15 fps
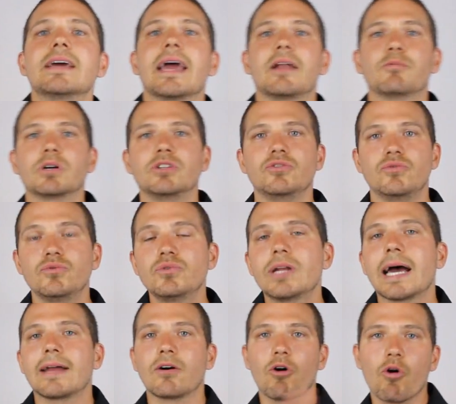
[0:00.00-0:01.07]
And when you do
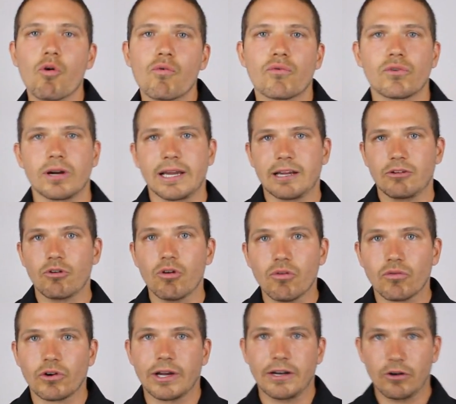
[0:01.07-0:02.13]
that over and
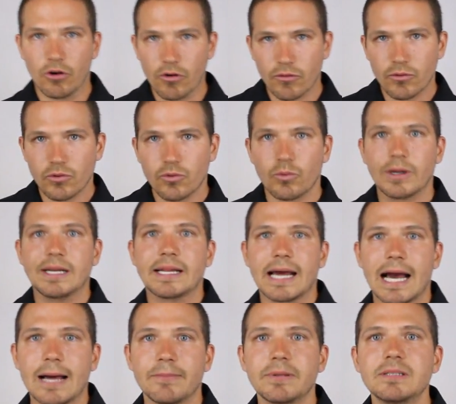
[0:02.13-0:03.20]
over and over, when it
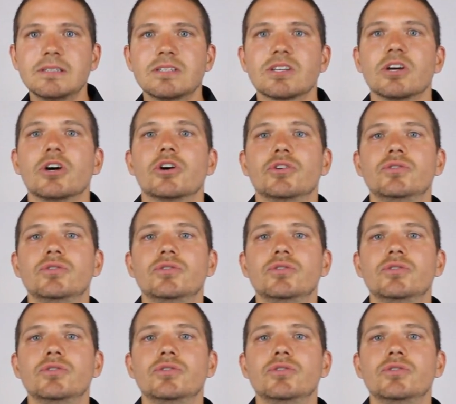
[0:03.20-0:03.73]
happens,